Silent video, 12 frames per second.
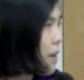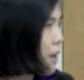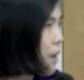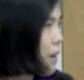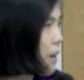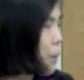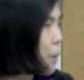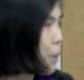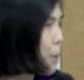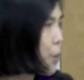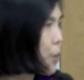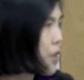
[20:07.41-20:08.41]
uh,
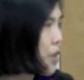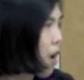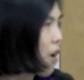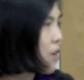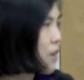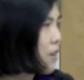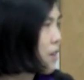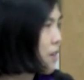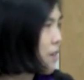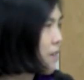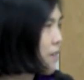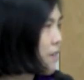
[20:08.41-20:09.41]
who, who is the doctor
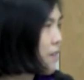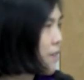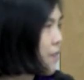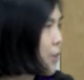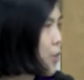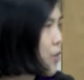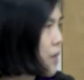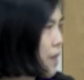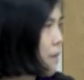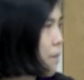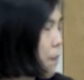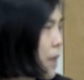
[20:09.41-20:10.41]
you
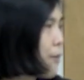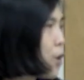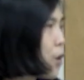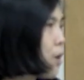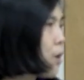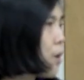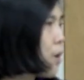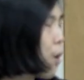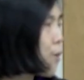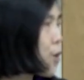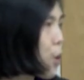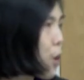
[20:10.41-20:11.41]
see. But if you don't know
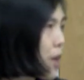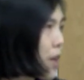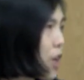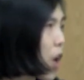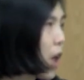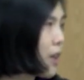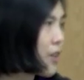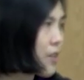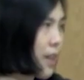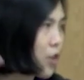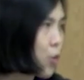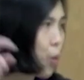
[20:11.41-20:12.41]
for sure, you can call us
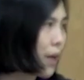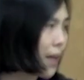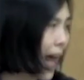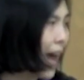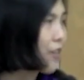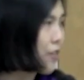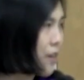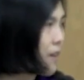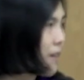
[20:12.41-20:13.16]
next week and ask.